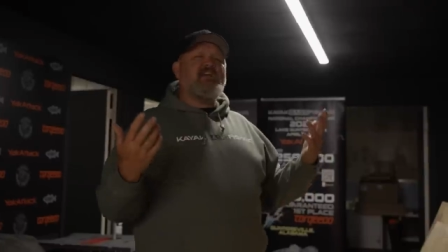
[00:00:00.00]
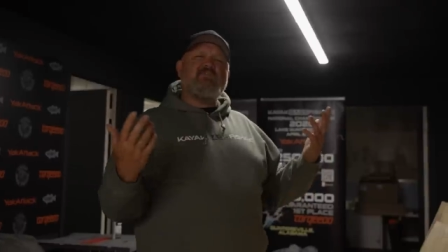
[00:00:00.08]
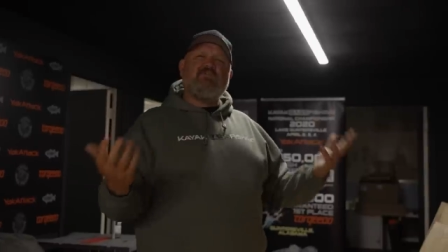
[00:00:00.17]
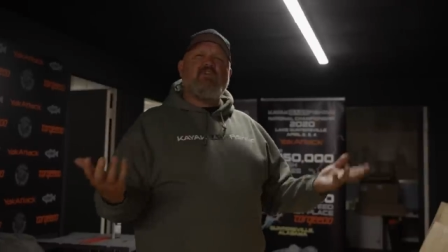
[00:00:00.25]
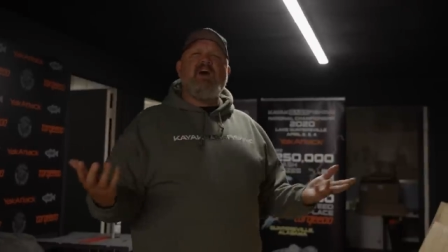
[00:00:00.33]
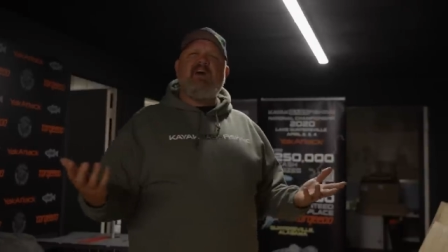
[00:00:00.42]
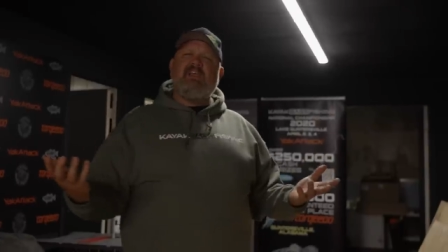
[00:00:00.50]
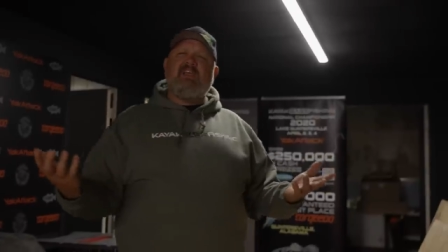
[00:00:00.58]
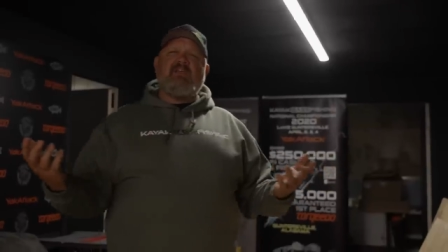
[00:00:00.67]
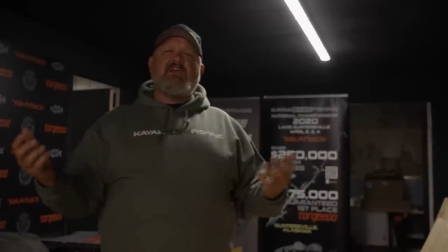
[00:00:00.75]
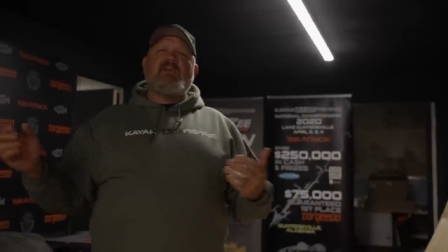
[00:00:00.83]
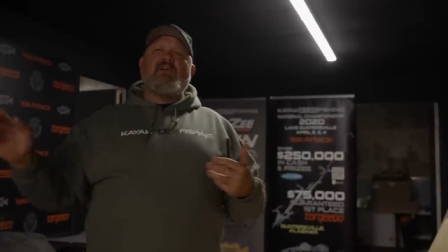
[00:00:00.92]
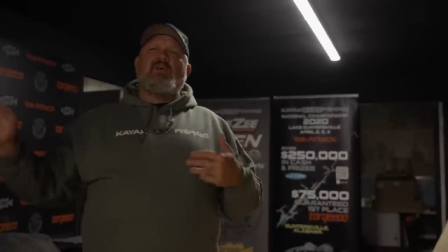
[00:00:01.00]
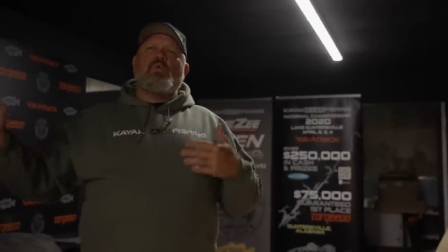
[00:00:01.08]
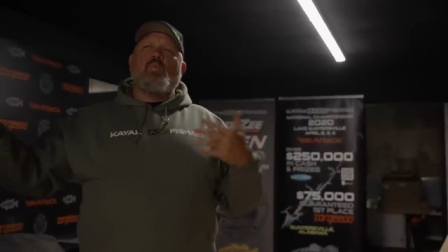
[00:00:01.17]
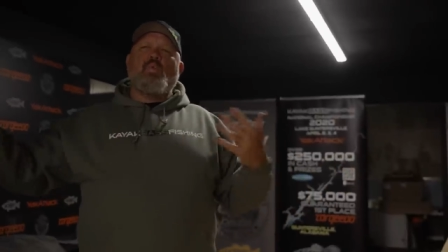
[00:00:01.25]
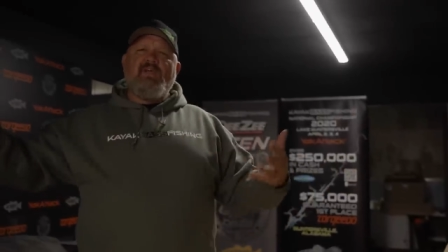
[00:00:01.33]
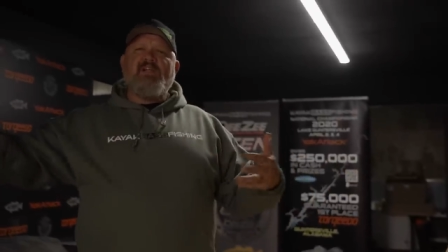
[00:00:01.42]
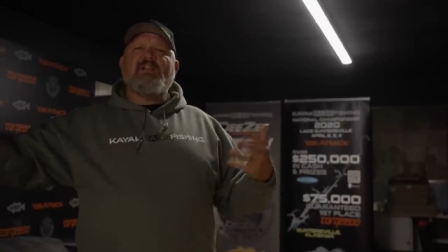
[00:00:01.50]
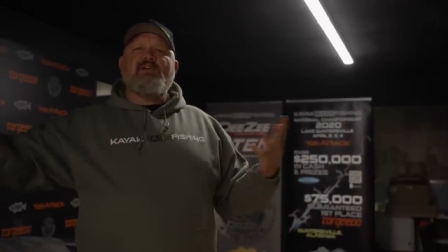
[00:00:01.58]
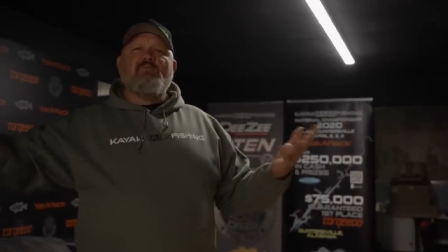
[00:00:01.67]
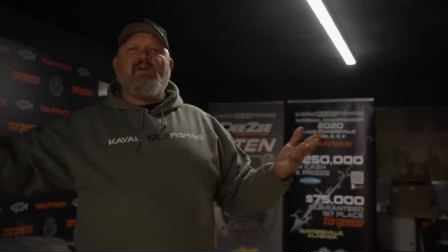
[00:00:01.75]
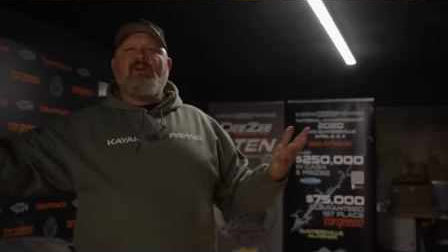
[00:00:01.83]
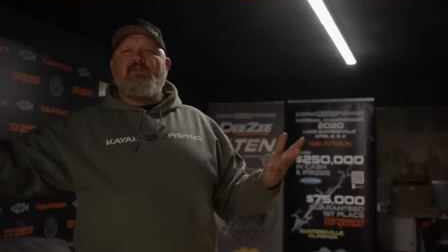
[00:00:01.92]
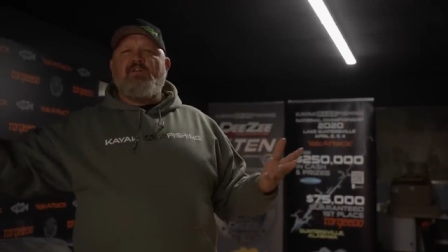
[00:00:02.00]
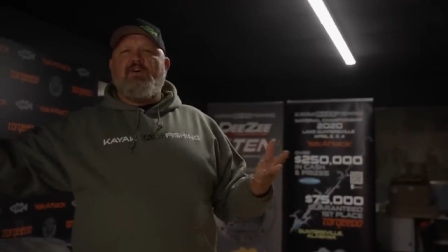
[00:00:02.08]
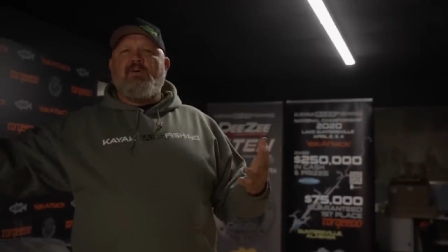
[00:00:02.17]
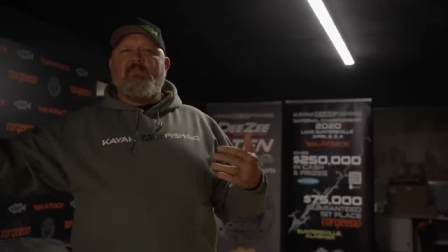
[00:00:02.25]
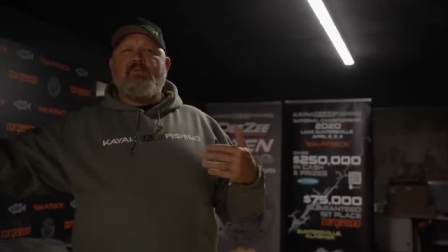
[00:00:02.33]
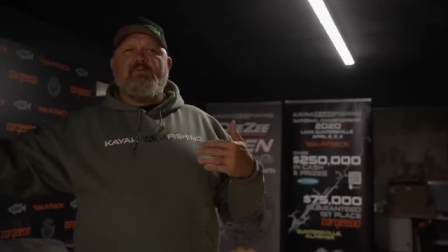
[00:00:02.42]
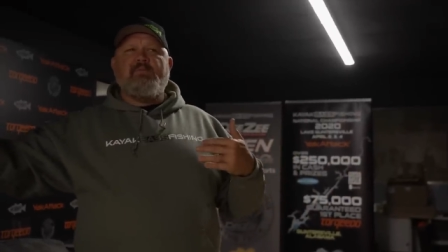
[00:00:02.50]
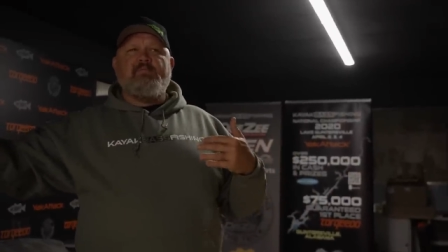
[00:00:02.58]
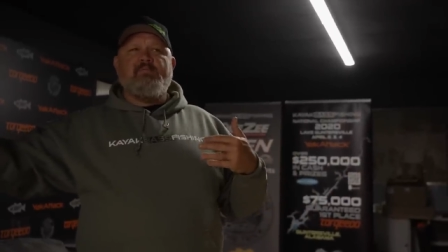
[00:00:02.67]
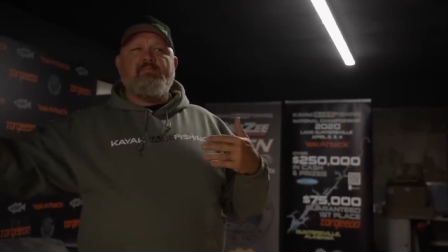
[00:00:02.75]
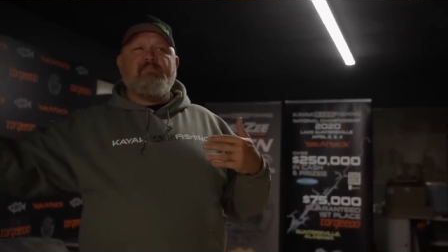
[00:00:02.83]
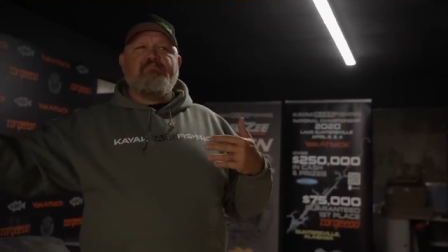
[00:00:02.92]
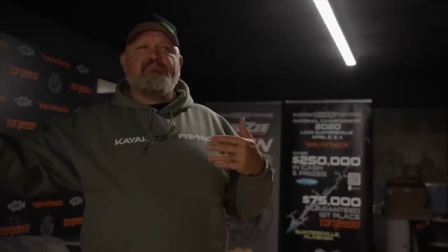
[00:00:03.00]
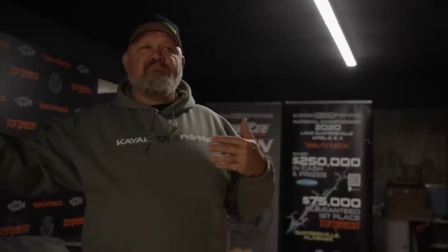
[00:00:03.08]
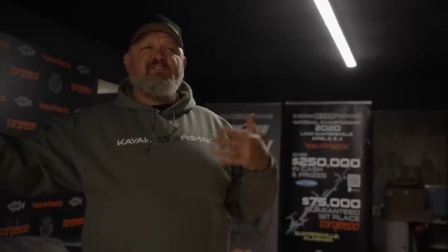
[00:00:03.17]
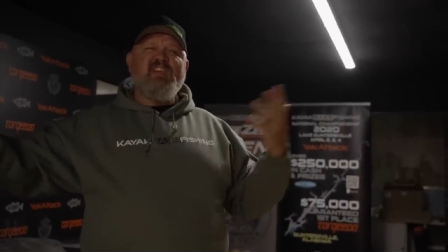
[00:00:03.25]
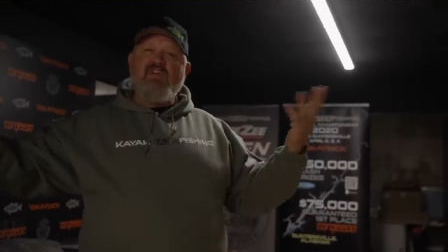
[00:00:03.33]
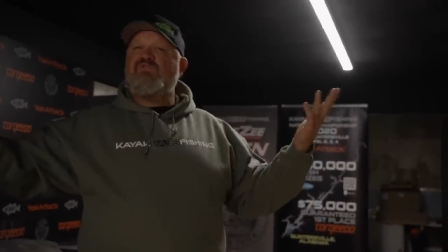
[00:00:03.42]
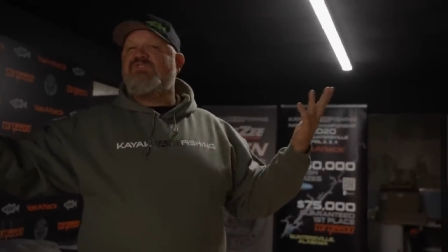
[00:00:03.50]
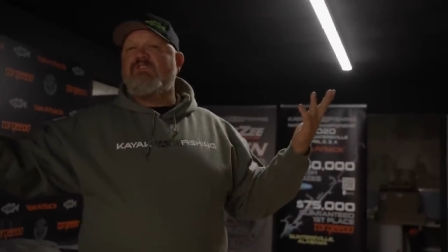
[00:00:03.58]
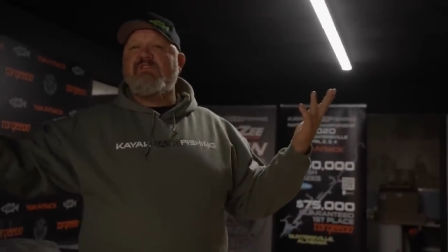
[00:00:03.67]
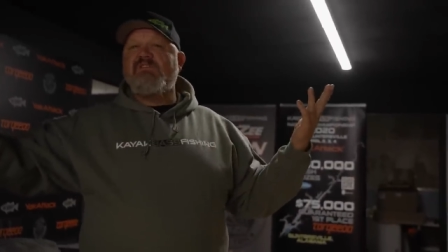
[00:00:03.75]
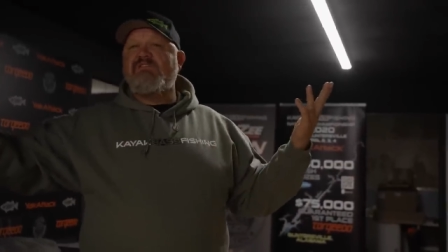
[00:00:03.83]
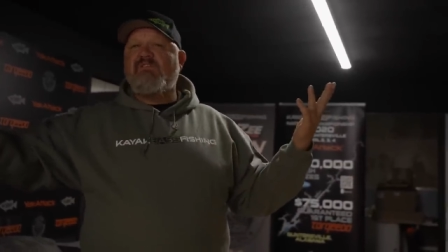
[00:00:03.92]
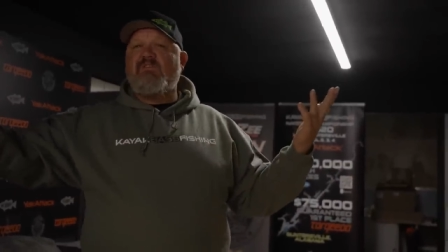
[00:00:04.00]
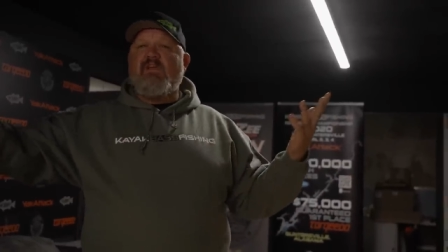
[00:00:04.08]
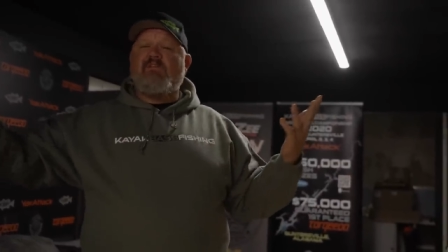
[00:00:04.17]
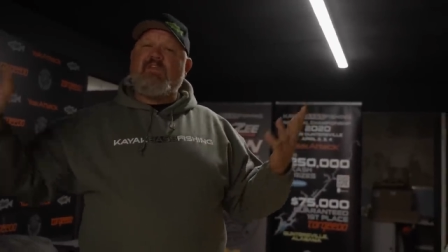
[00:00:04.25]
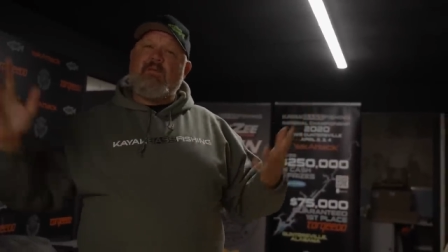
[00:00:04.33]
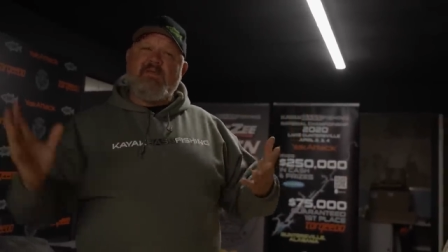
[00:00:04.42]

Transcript: a Friday weekly roundup video series, if that, if that